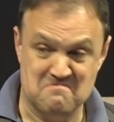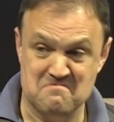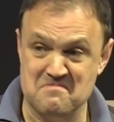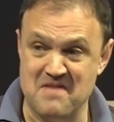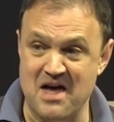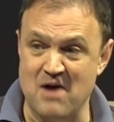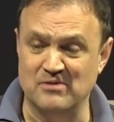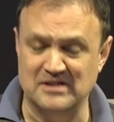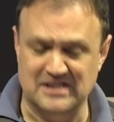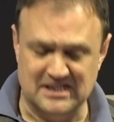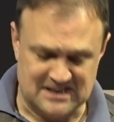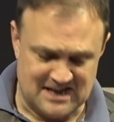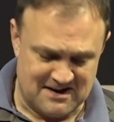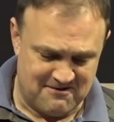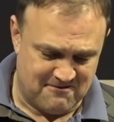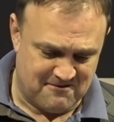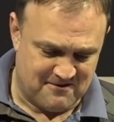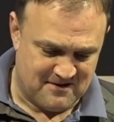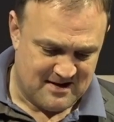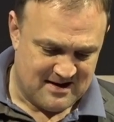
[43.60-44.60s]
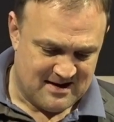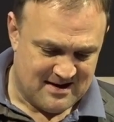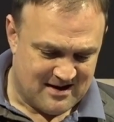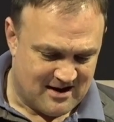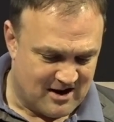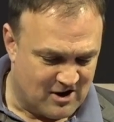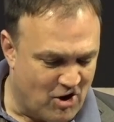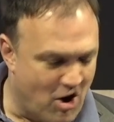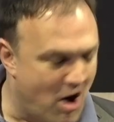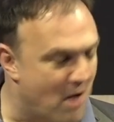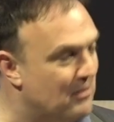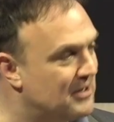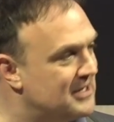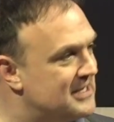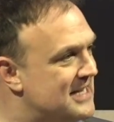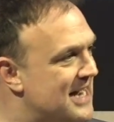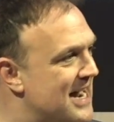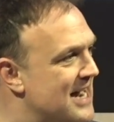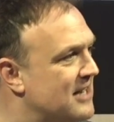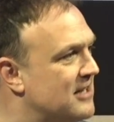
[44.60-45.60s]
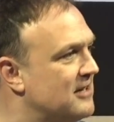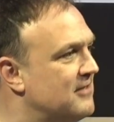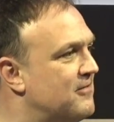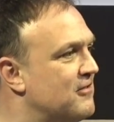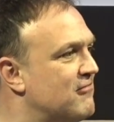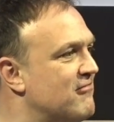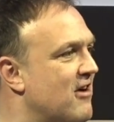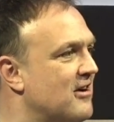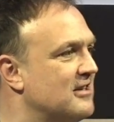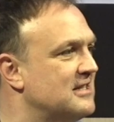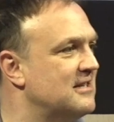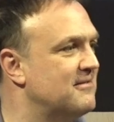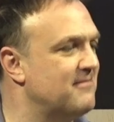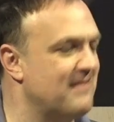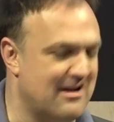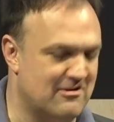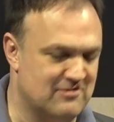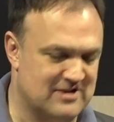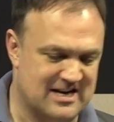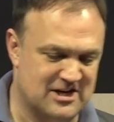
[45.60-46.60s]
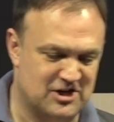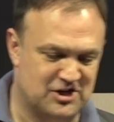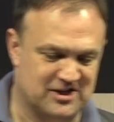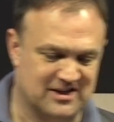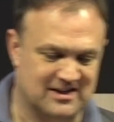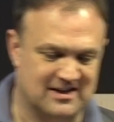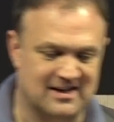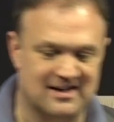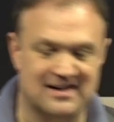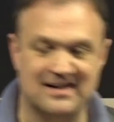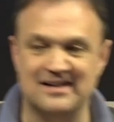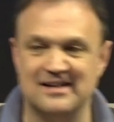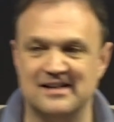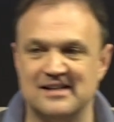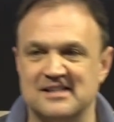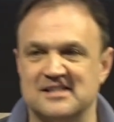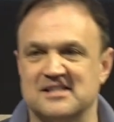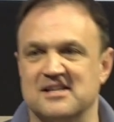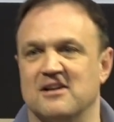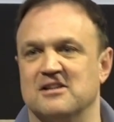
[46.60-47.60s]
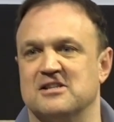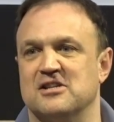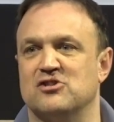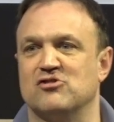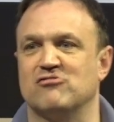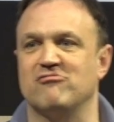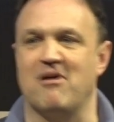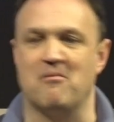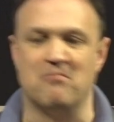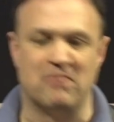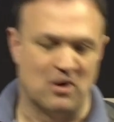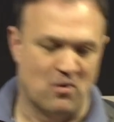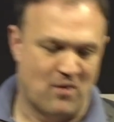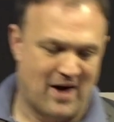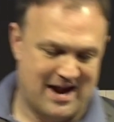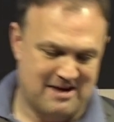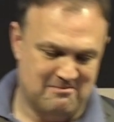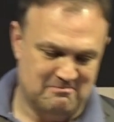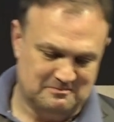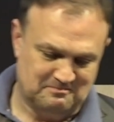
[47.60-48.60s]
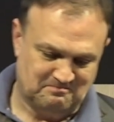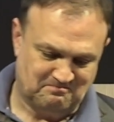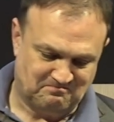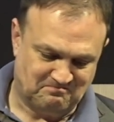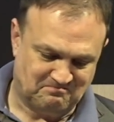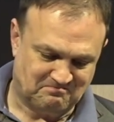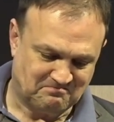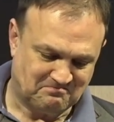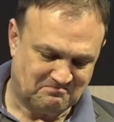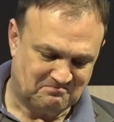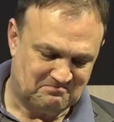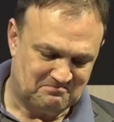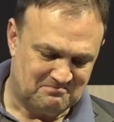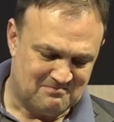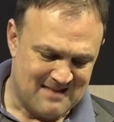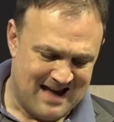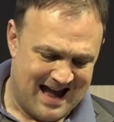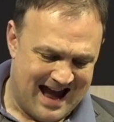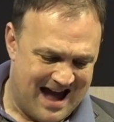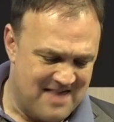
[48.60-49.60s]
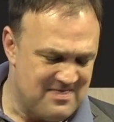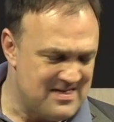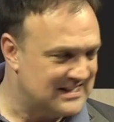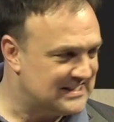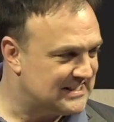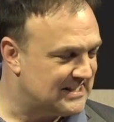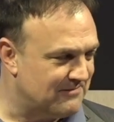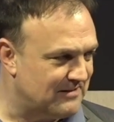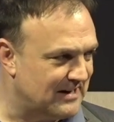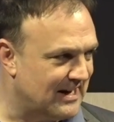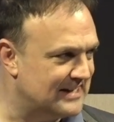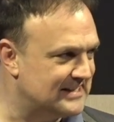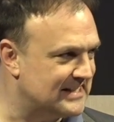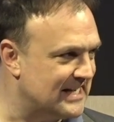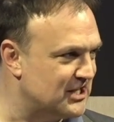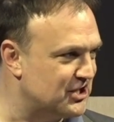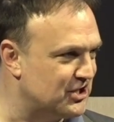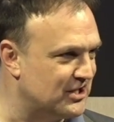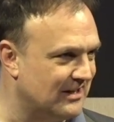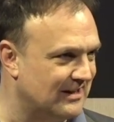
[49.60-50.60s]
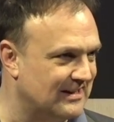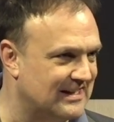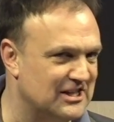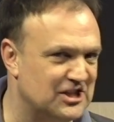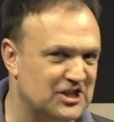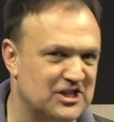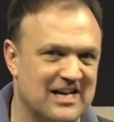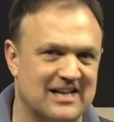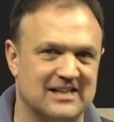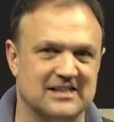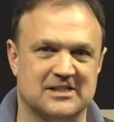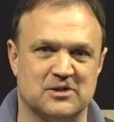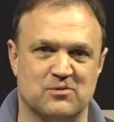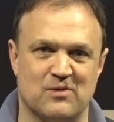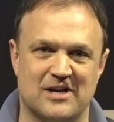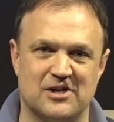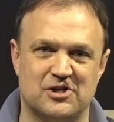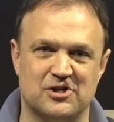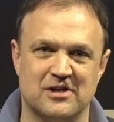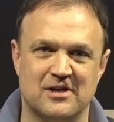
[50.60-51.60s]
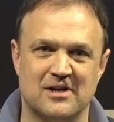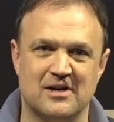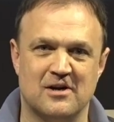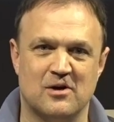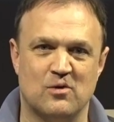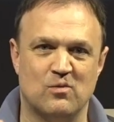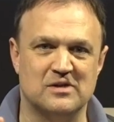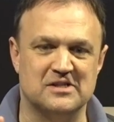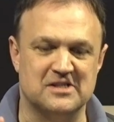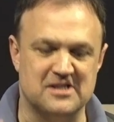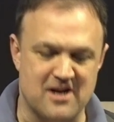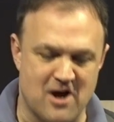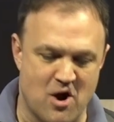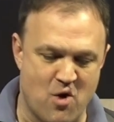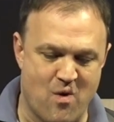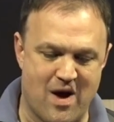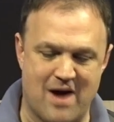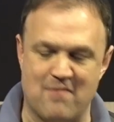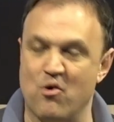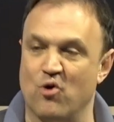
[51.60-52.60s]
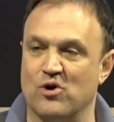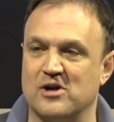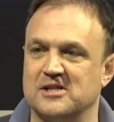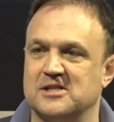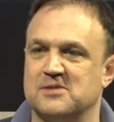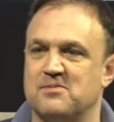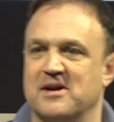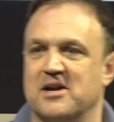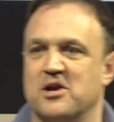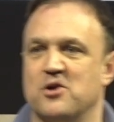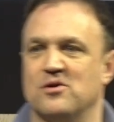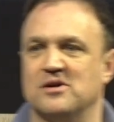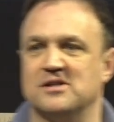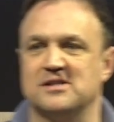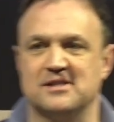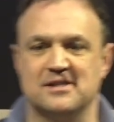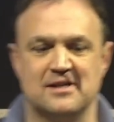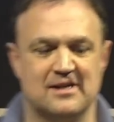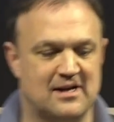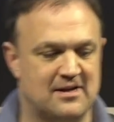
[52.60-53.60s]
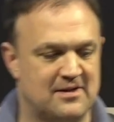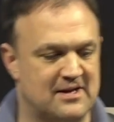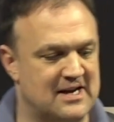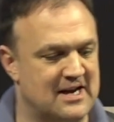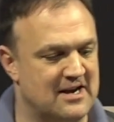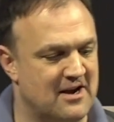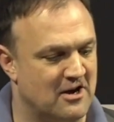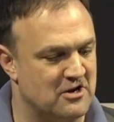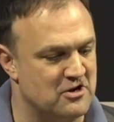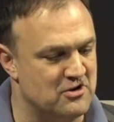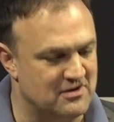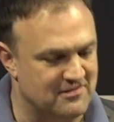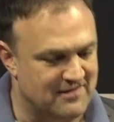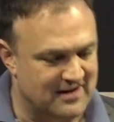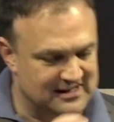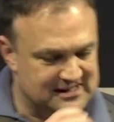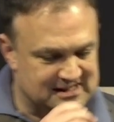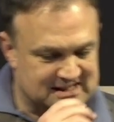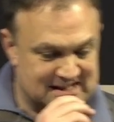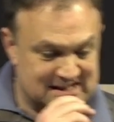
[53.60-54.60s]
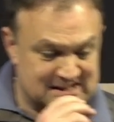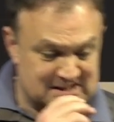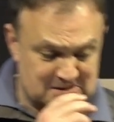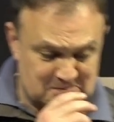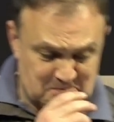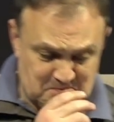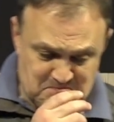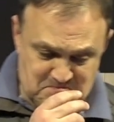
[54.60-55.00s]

It was as if a common, taken-for-granted foundation started to crumble away. And this civilizational gestalt switch was nowhere more conspicuous than in our universities.